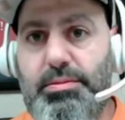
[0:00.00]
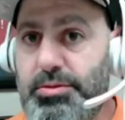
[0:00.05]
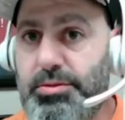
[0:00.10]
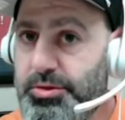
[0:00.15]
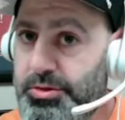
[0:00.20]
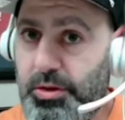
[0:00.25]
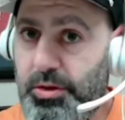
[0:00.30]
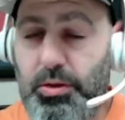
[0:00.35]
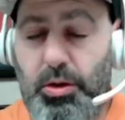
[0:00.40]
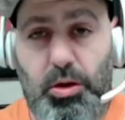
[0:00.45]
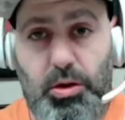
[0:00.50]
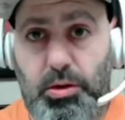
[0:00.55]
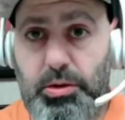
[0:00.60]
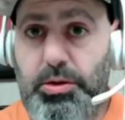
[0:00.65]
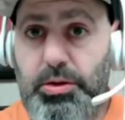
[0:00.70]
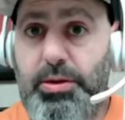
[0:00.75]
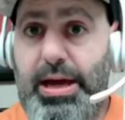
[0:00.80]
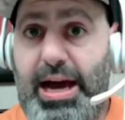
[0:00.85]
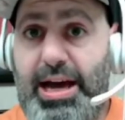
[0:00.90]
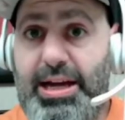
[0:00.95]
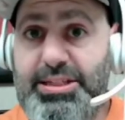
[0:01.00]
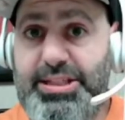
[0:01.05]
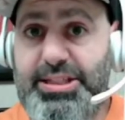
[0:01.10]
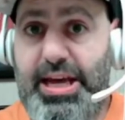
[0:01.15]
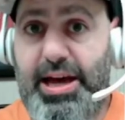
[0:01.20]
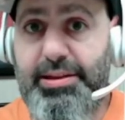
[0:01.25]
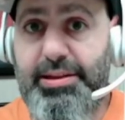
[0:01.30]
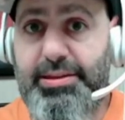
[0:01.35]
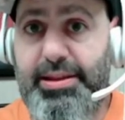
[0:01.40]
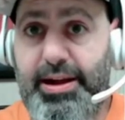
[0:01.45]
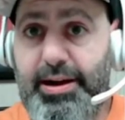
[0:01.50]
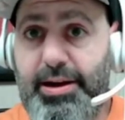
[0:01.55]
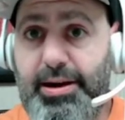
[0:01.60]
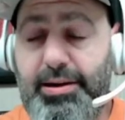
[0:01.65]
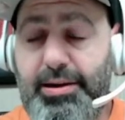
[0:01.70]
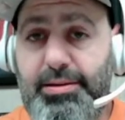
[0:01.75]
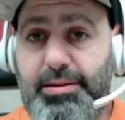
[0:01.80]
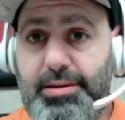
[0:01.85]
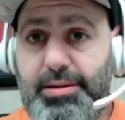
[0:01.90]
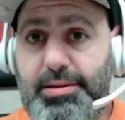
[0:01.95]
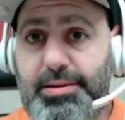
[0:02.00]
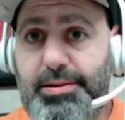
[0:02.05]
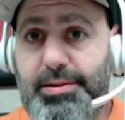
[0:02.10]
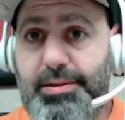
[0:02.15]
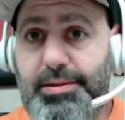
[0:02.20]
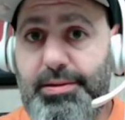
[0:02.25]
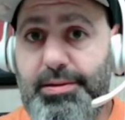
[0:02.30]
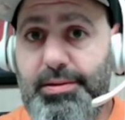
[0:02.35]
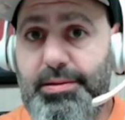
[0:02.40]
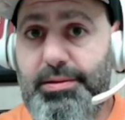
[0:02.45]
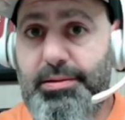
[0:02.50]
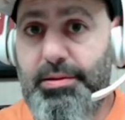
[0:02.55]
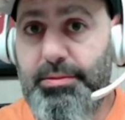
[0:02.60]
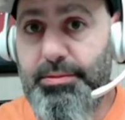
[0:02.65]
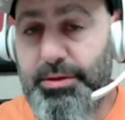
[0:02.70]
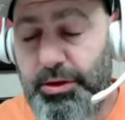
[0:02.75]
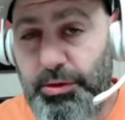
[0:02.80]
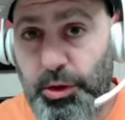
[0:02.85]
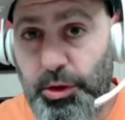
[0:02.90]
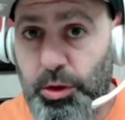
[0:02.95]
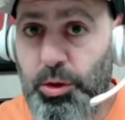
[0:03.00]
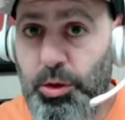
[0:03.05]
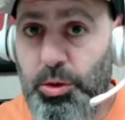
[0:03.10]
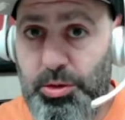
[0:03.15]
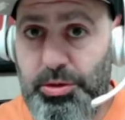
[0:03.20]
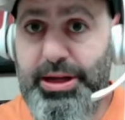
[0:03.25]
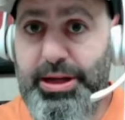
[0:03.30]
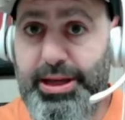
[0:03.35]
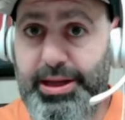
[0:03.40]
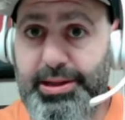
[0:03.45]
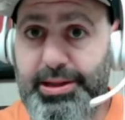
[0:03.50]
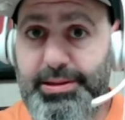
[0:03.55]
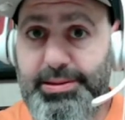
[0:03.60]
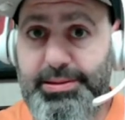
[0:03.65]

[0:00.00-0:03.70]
So, all you guys out there, the DeLorean,